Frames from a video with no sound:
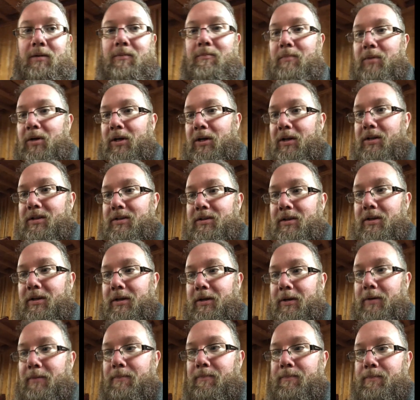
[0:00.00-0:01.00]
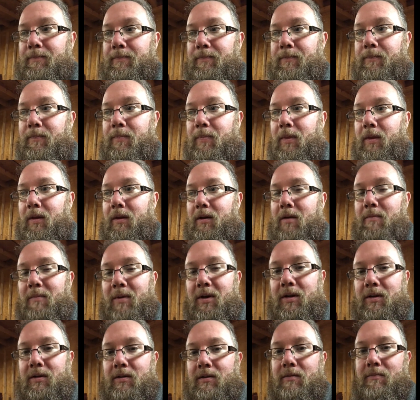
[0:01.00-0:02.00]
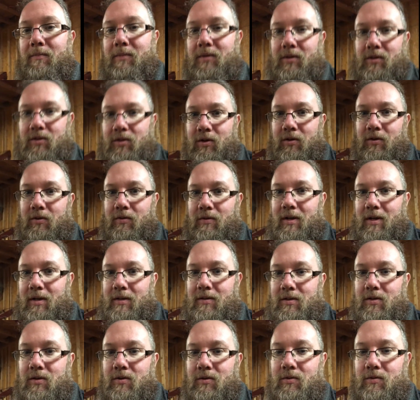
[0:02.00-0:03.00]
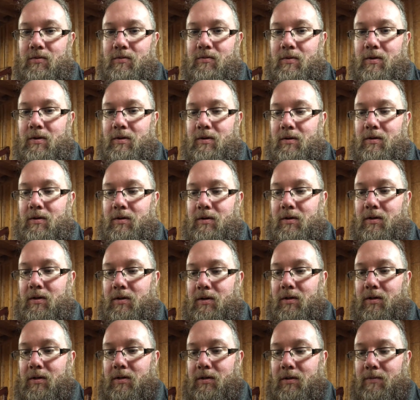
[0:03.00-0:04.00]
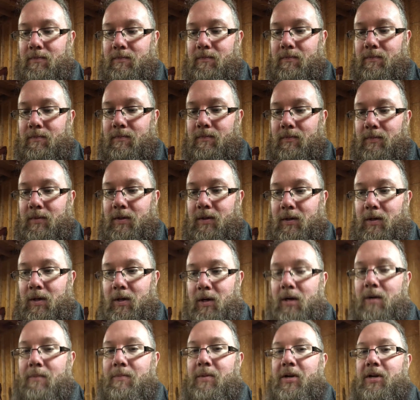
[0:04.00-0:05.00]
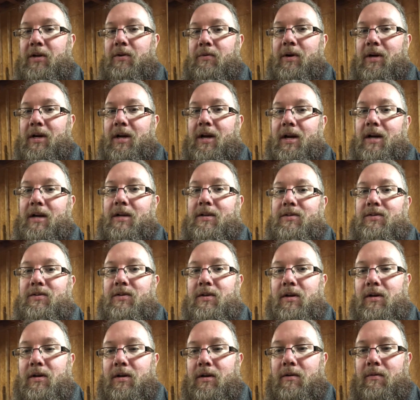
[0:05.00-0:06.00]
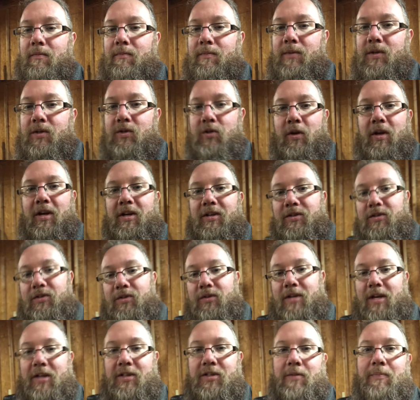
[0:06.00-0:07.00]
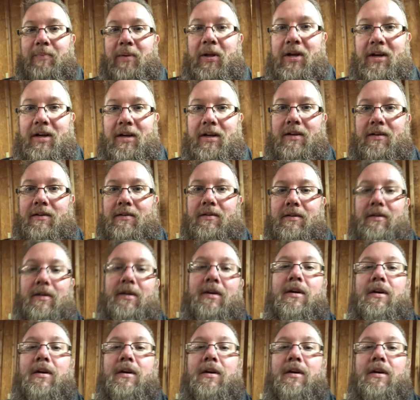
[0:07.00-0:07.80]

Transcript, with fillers: But um, I may let me show you that too. Um, but anyway, guys, um, so that's that's the plan.